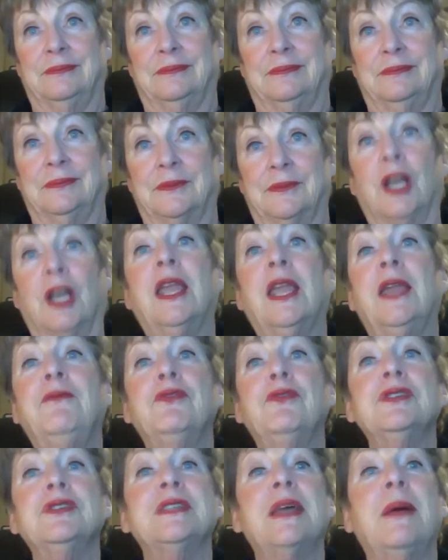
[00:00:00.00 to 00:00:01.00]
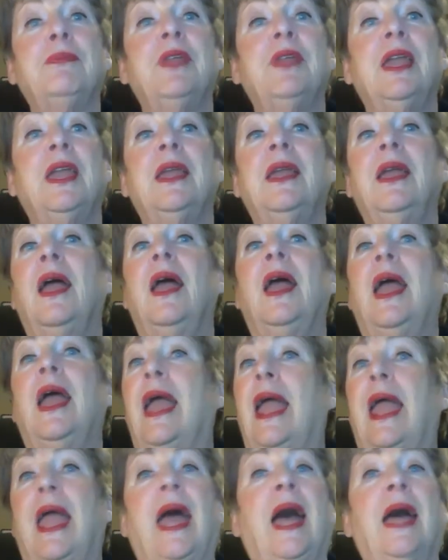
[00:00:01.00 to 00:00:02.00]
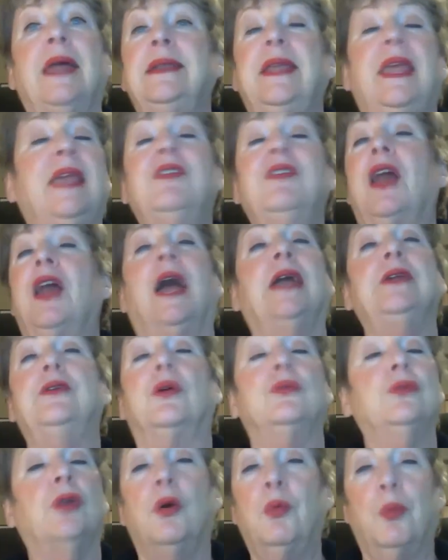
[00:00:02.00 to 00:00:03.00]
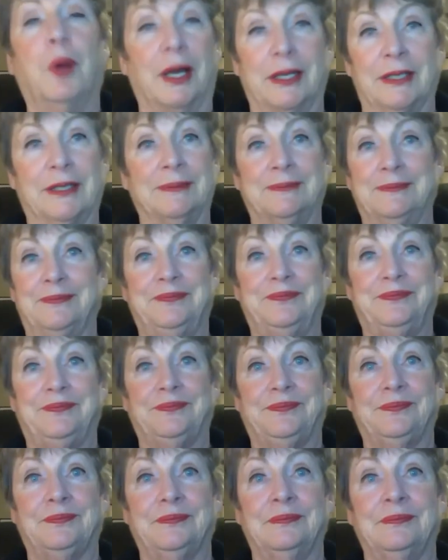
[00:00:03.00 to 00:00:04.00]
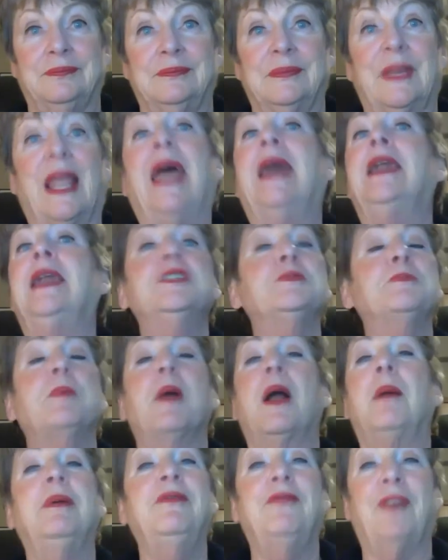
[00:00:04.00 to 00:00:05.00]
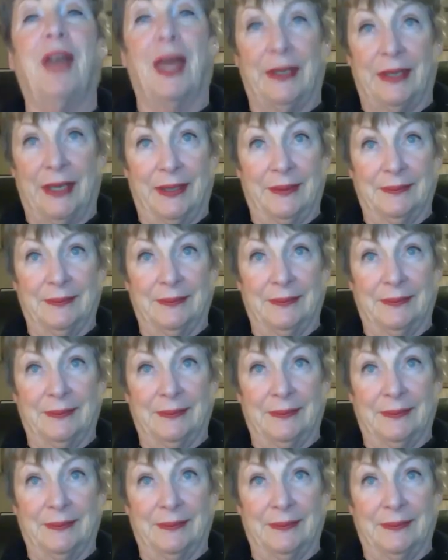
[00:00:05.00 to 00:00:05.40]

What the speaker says: looking for something, and even I don't know what. And it's probably fattening.